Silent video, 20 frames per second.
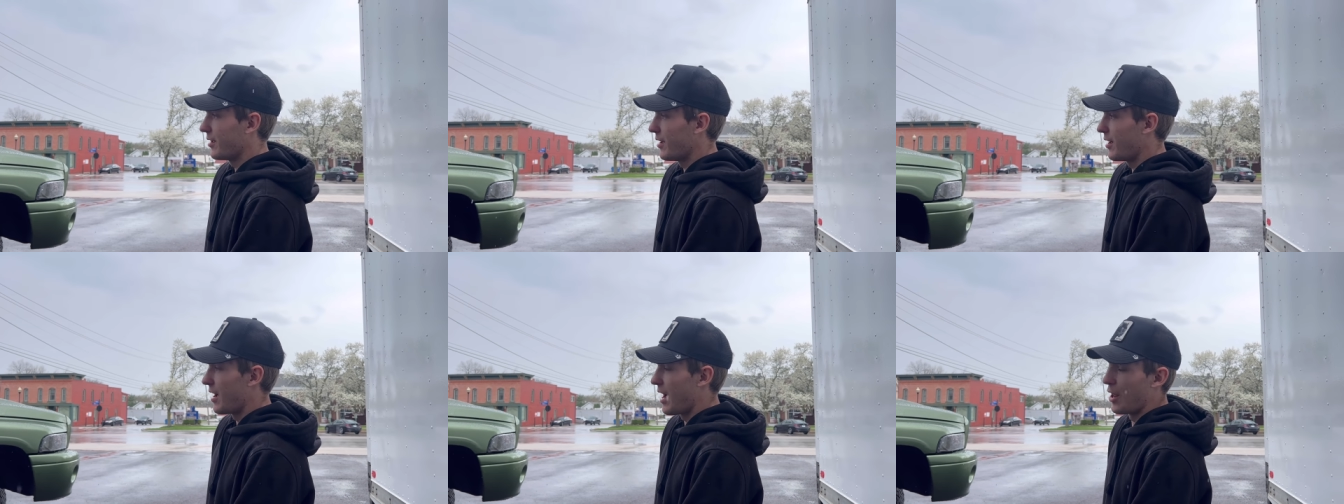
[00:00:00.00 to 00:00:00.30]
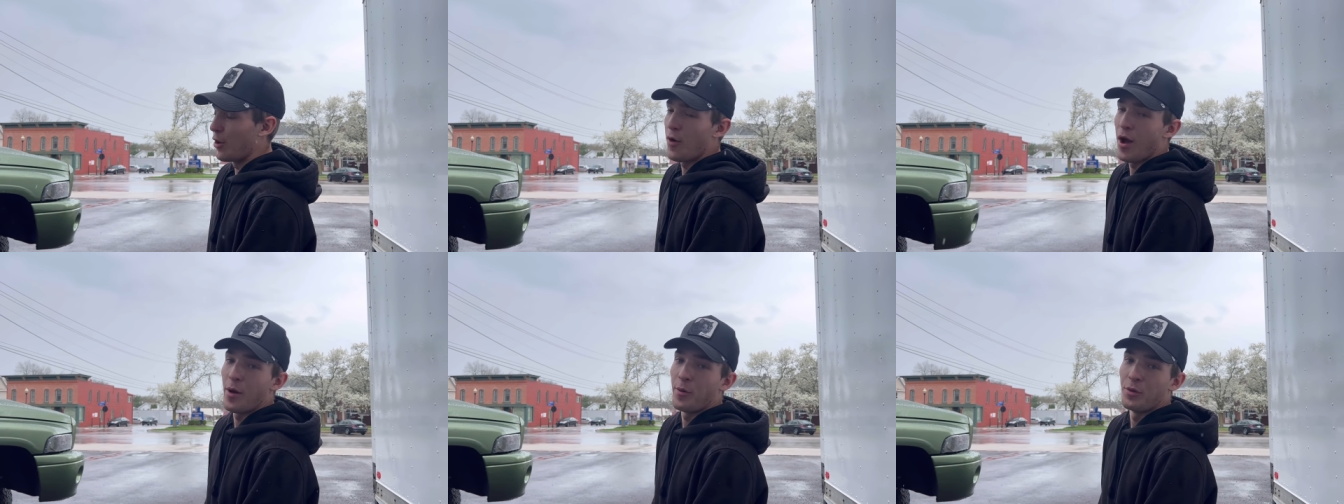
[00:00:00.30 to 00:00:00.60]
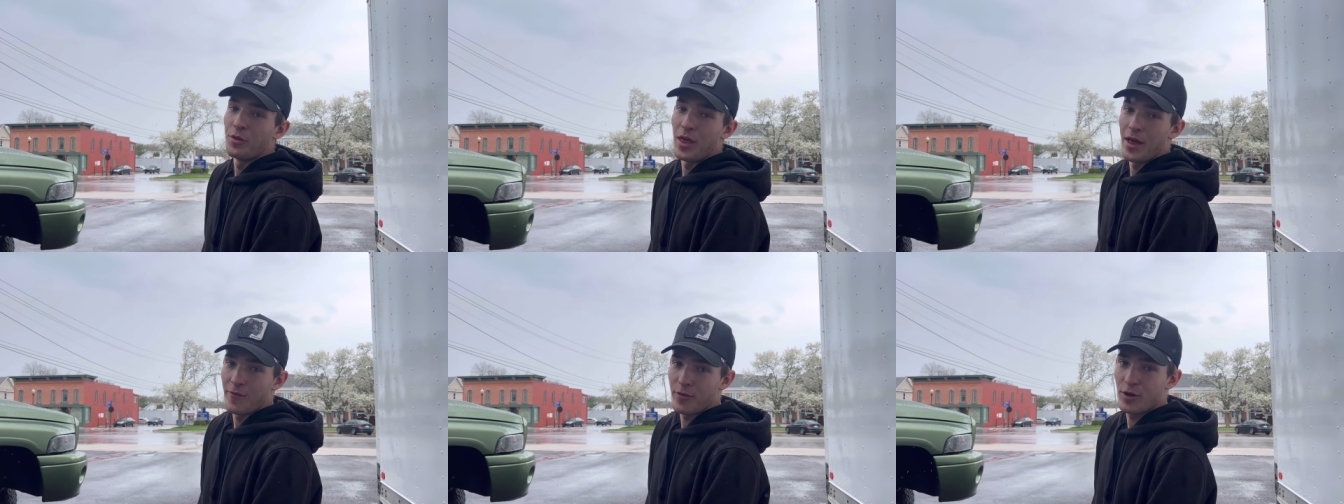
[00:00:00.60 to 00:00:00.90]
I know I will
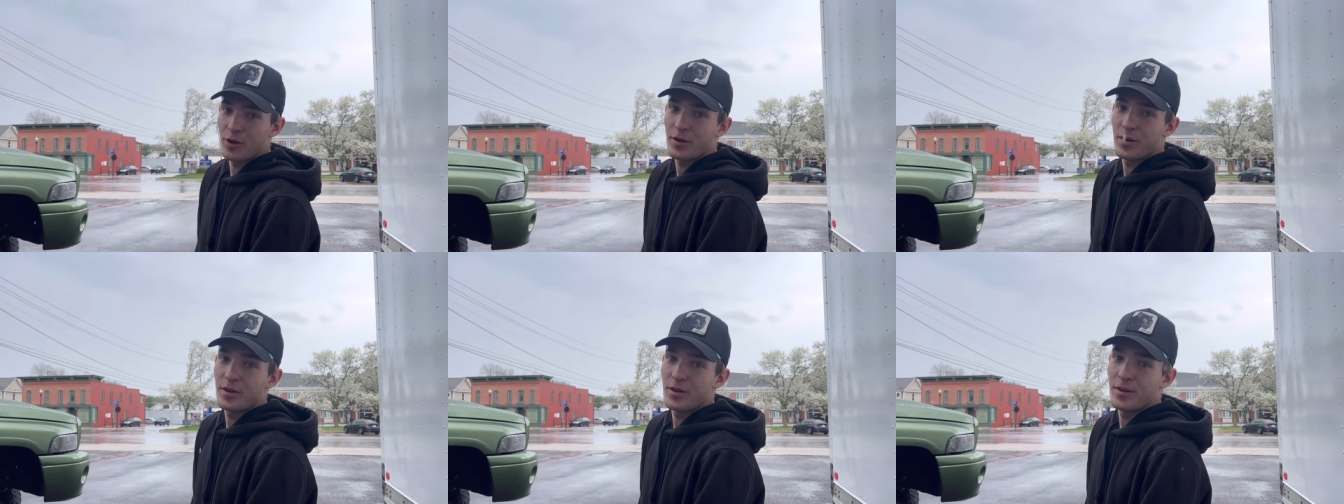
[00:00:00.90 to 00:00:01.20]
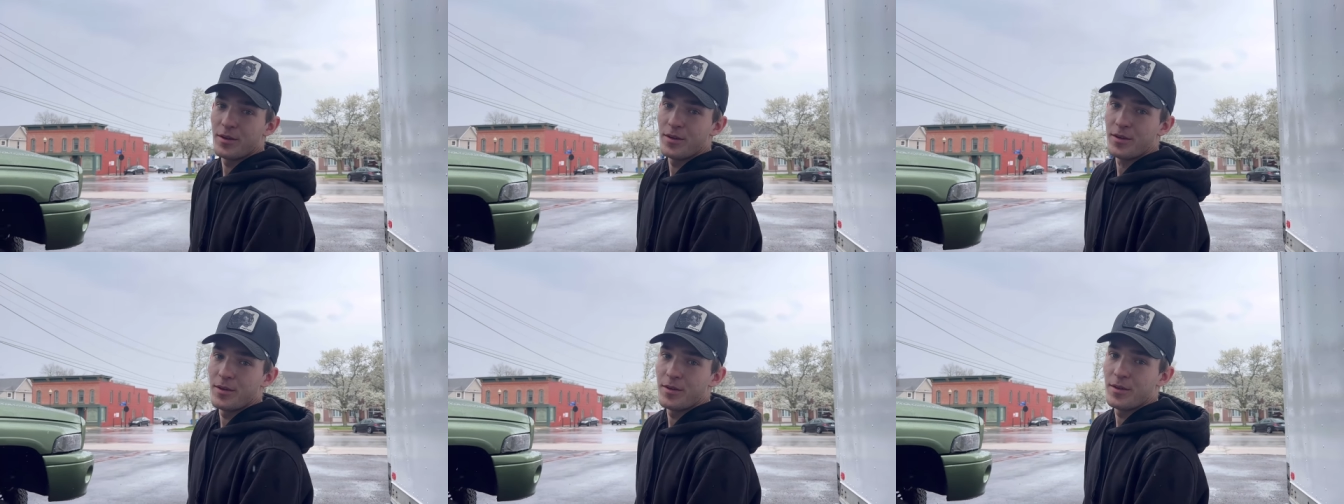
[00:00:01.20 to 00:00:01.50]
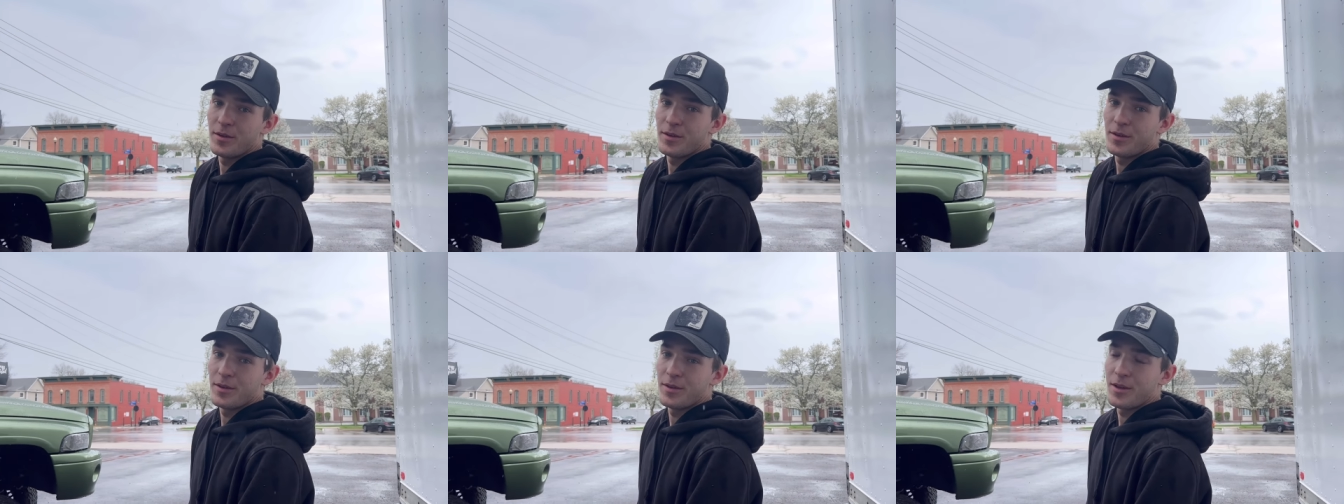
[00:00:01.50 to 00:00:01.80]
never,
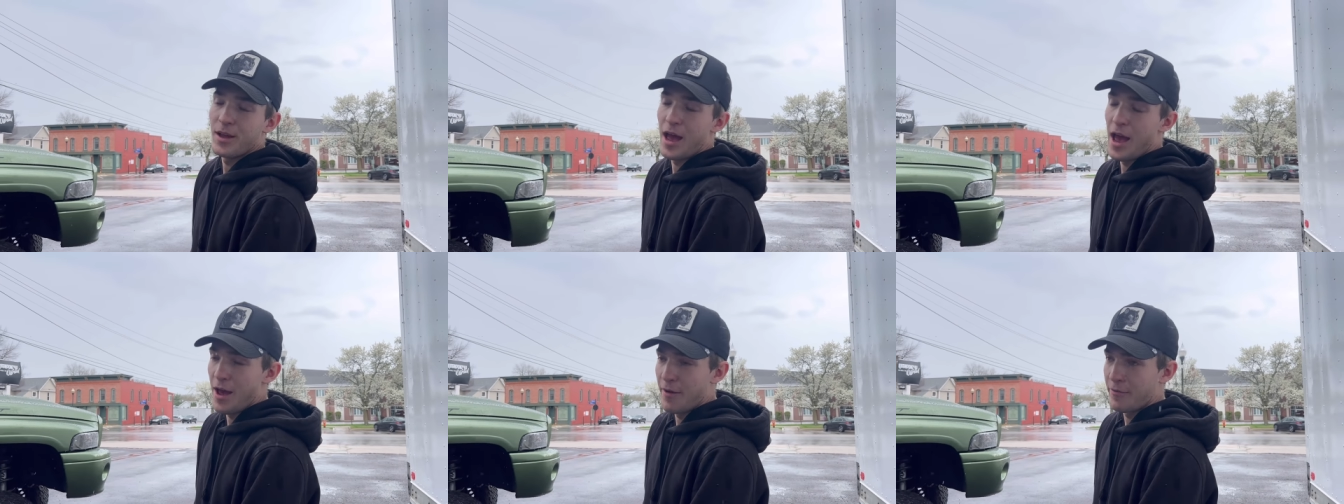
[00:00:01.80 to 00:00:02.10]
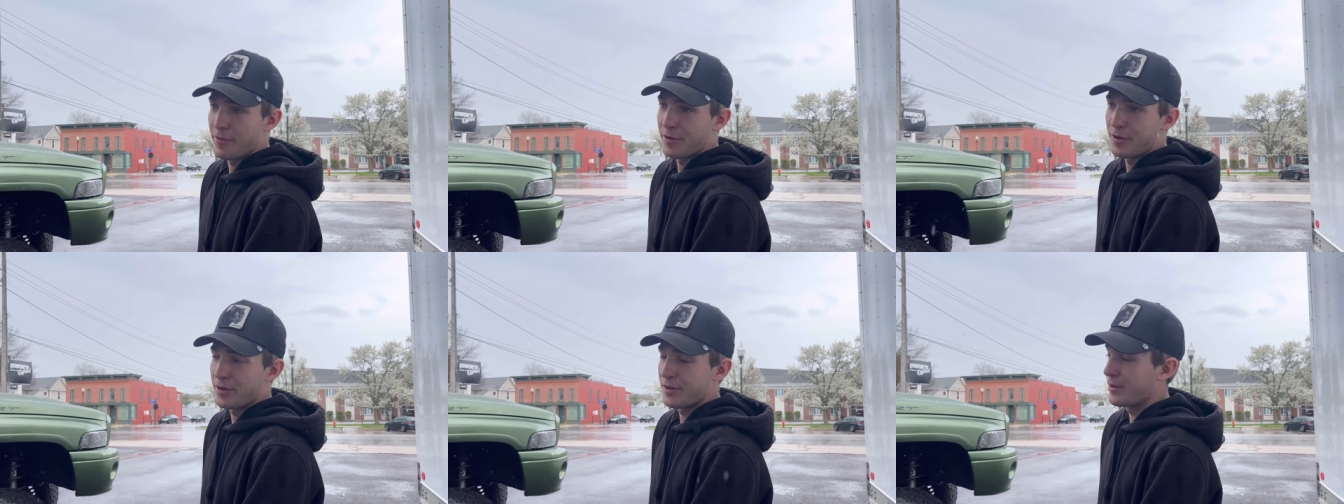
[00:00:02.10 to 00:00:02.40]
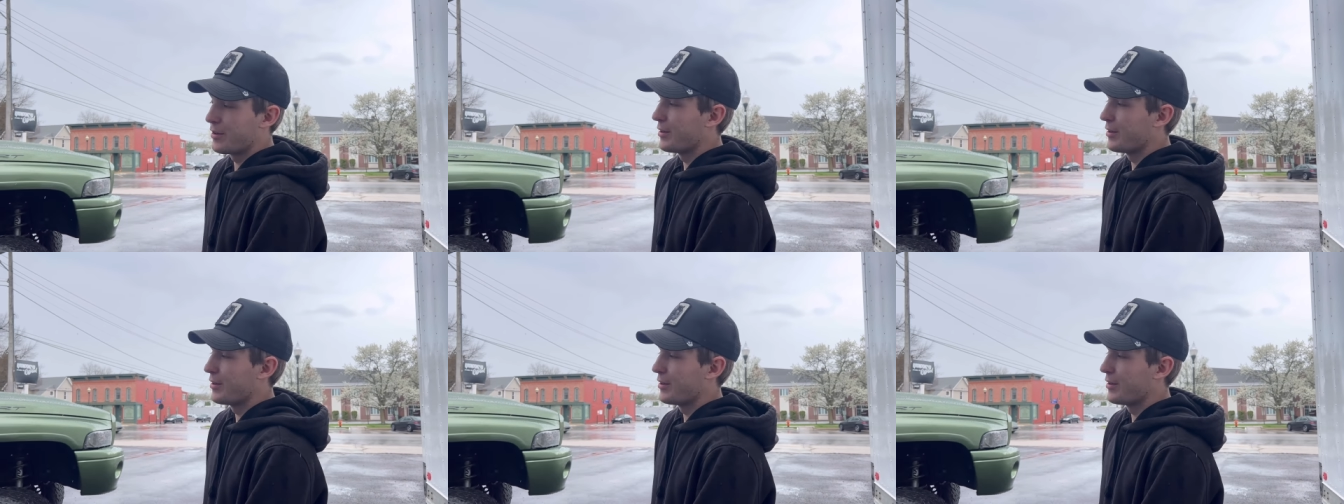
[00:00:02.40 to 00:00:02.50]
ever